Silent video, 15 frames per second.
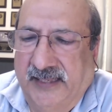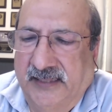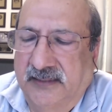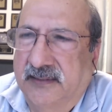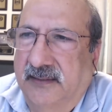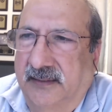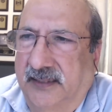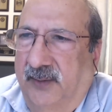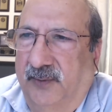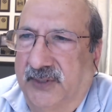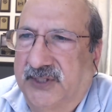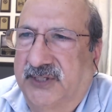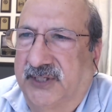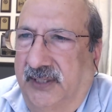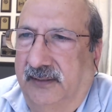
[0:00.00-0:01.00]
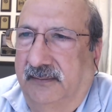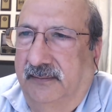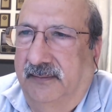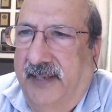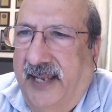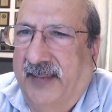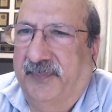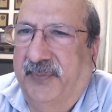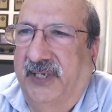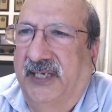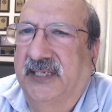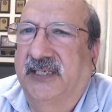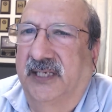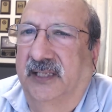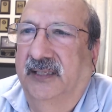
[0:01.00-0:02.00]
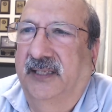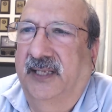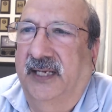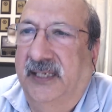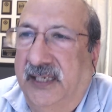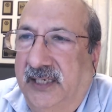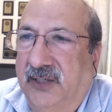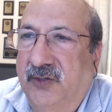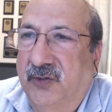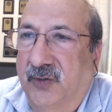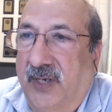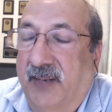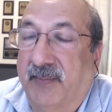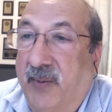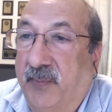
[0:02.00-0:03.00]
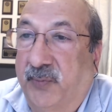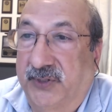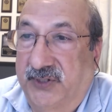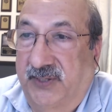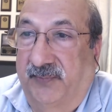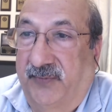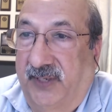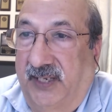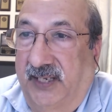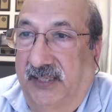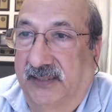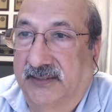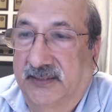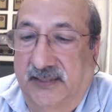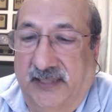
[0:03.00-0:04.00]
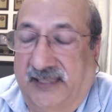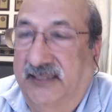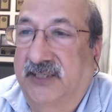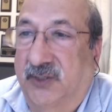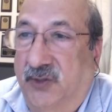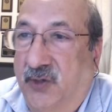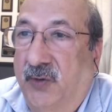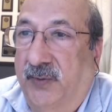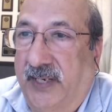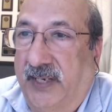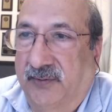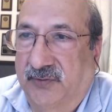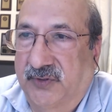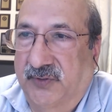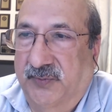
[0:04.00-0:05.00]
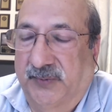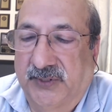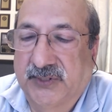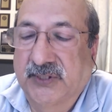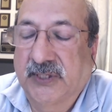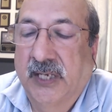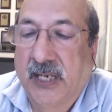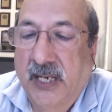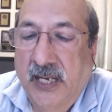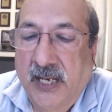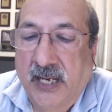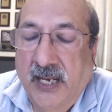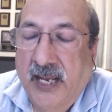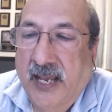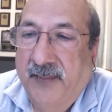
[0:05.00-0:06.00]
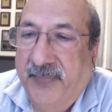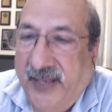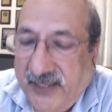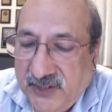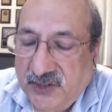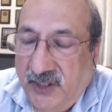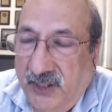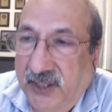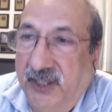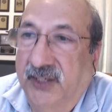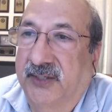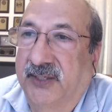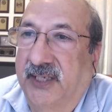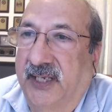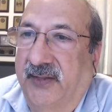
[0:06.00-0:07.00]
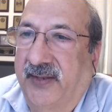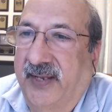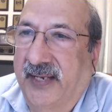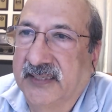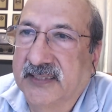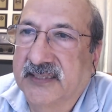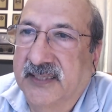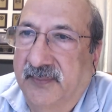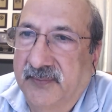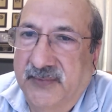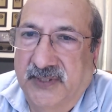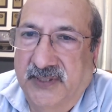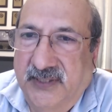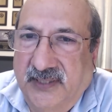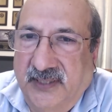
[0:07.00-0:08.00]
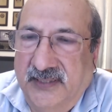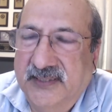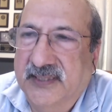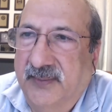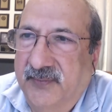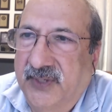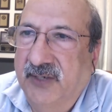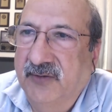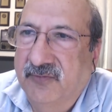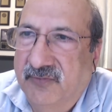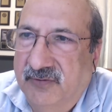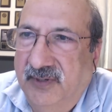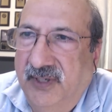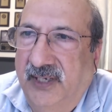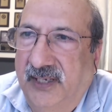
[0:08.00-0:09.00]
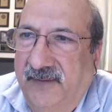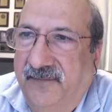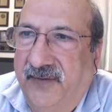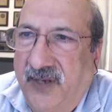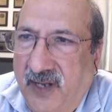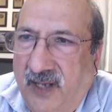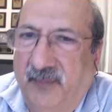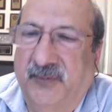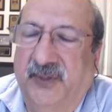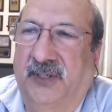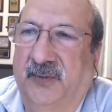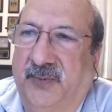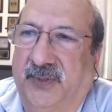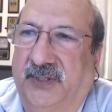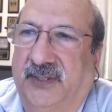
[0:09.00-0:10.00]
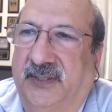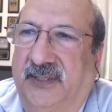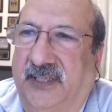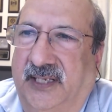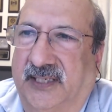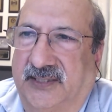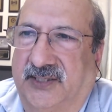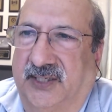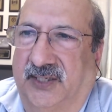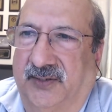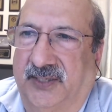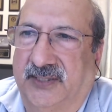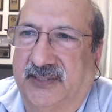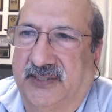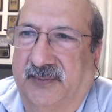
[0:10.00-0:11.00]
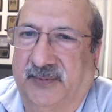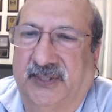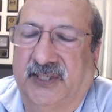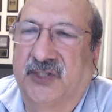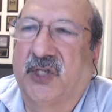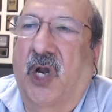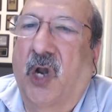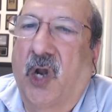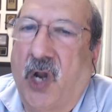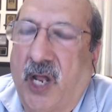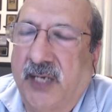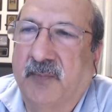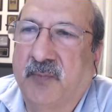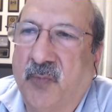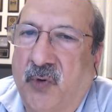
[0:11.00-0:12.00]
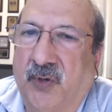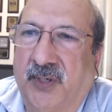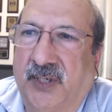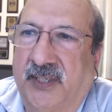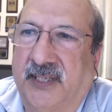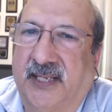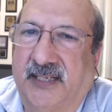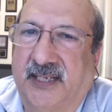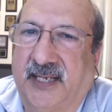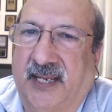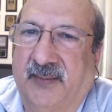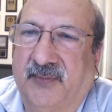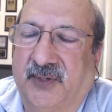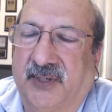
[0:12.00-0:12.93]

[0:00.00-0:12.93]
and they will sit happily till they need to come up with something else. Hence, no announcements. Panasonic, on the other hand, has some, done something really phenomenal with the S series. I mean, there's a lot more in that